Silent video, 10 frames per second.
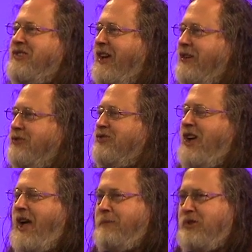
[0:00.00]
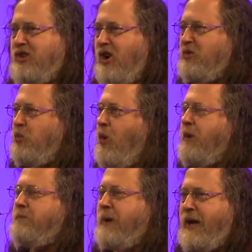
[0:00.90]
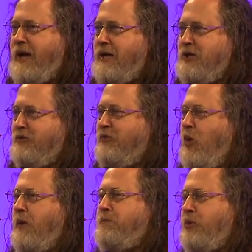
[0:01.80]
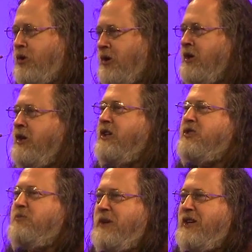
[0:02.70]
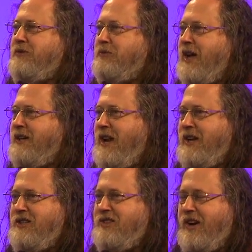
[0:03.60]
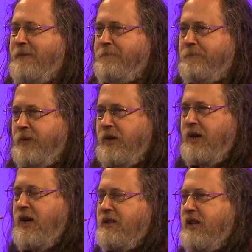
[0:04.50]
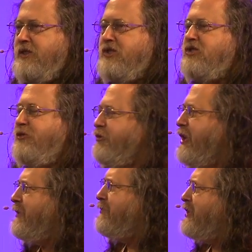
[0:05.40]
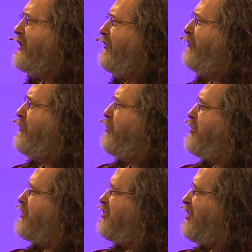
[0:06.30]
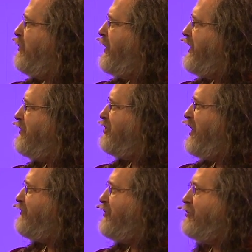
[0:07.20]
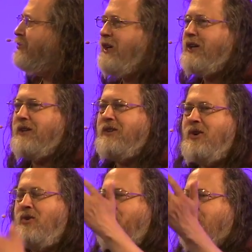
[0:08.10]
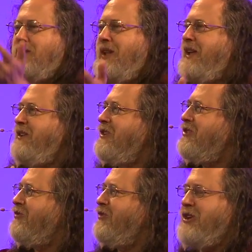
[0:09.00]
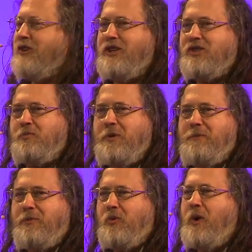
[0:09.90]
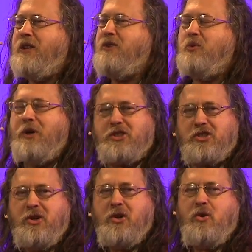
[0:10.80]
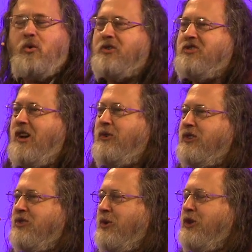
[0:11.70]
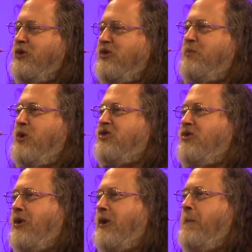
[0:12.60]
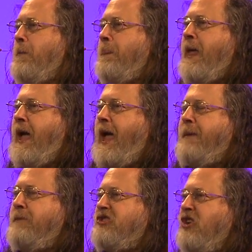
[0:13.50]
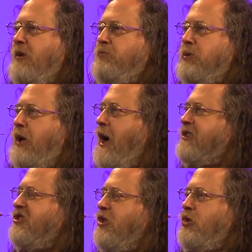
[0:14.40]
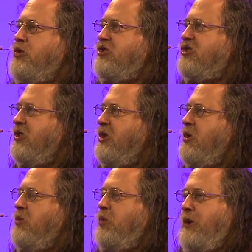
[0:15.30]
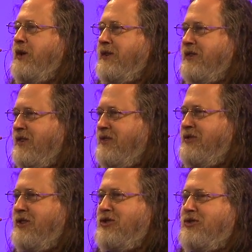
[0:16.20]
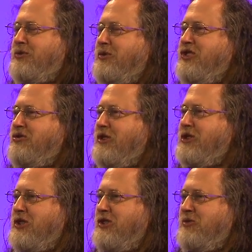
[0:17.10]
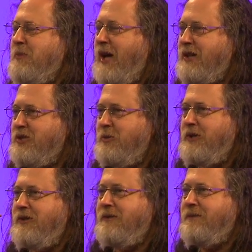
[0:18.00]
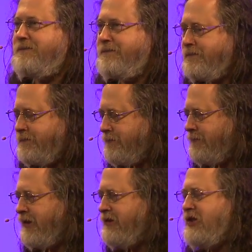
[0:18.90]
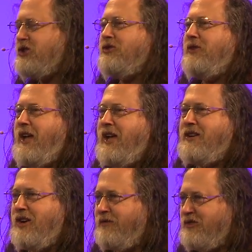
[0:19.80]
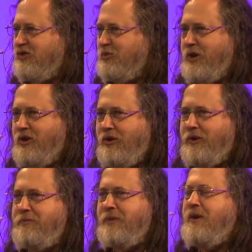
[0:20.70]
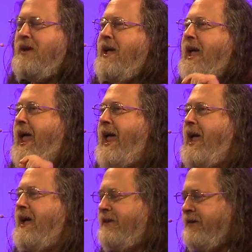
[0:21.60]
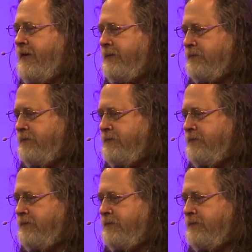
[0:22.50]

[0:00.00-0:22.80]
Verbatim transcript: tells Amazon what page of what book is being read at any time. Then there's the freedom to give the book to someone else after you read it, or lend it to various people when you wish, or sell it to a used bookstore. Amazon blocks those with digital restrictions management, digital handcuffs as we call them, and